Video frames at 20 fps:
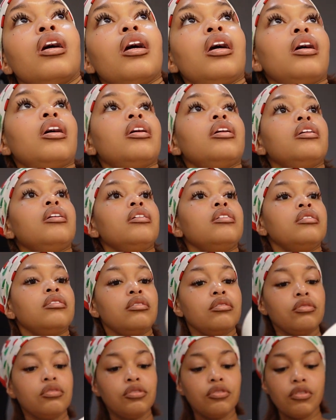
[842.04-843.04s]
and
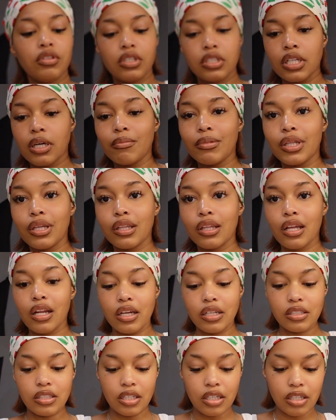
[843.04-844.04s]
do the same thing that I
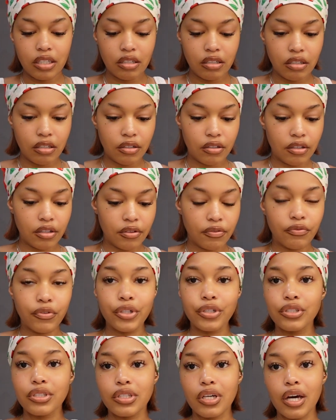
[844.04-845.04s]
did the
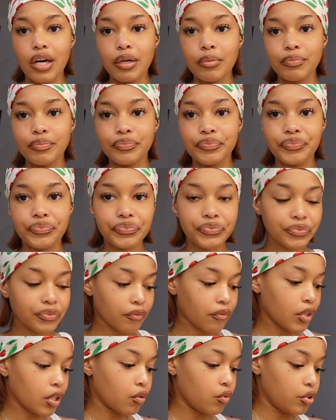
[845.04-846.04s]
first time,
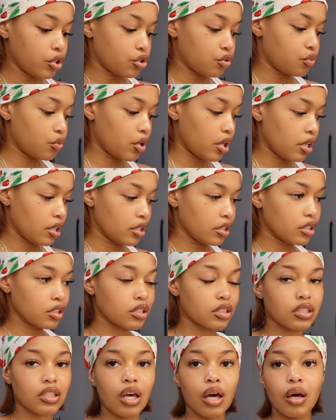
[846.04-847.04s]
which
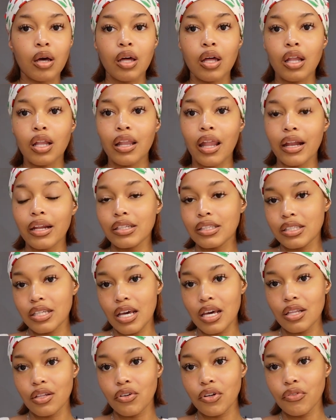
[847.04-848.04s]
was let it sit
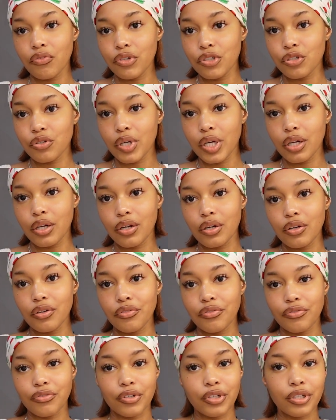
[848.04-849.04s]
in the refrigerator
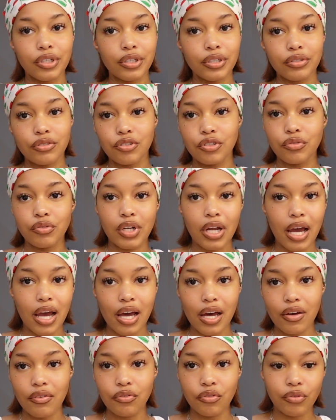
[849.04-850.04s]
for
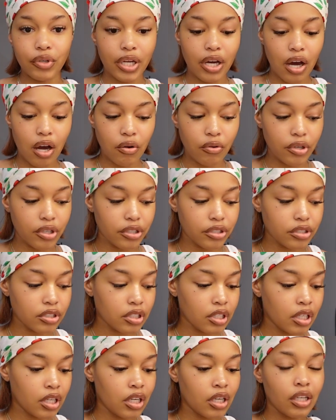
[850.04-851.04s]
2.5, 3 hours
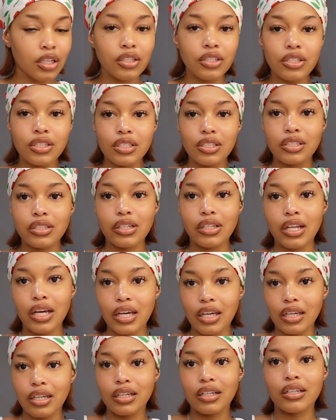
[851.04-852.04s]
just to
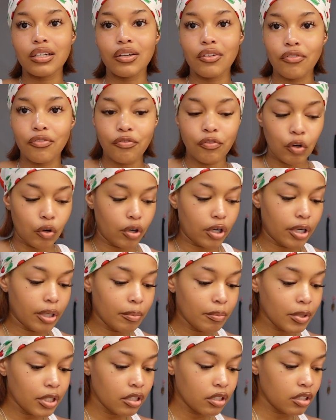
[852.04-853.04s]
like
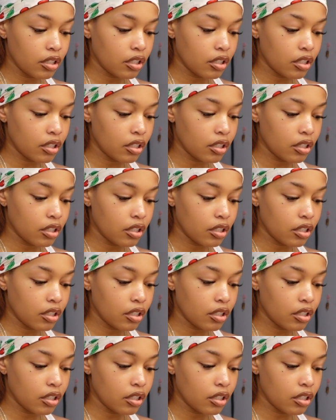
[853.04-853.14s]
form,